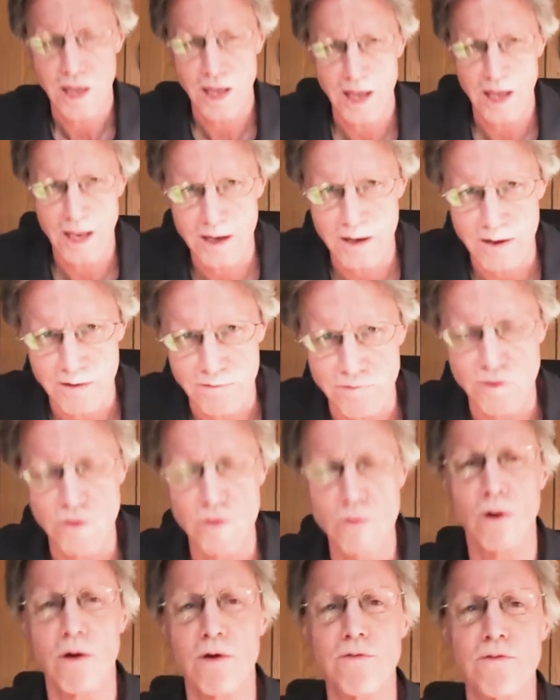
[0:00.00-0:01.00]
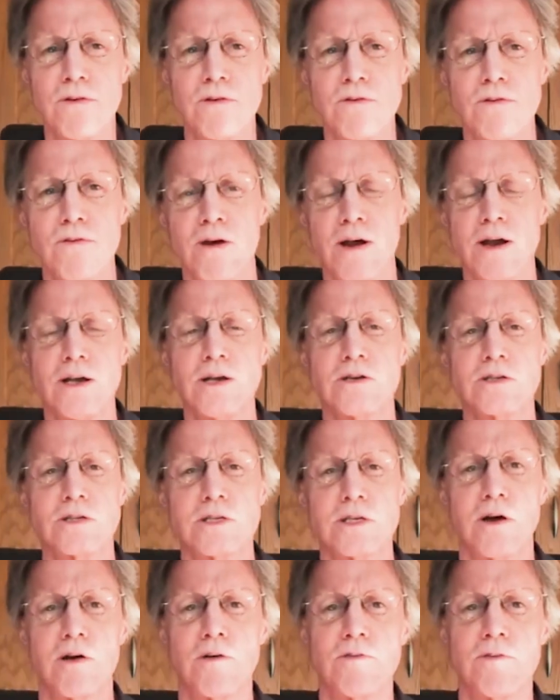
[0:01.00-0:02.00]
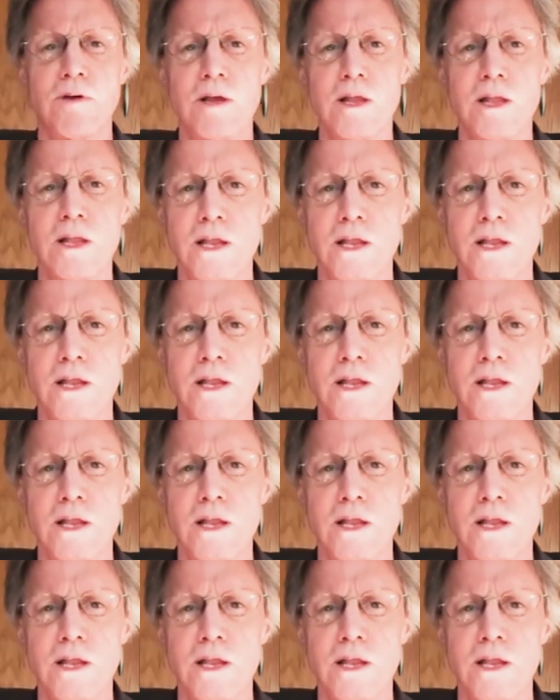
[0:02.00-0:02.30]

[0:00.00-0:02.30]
and if you are if you find yourself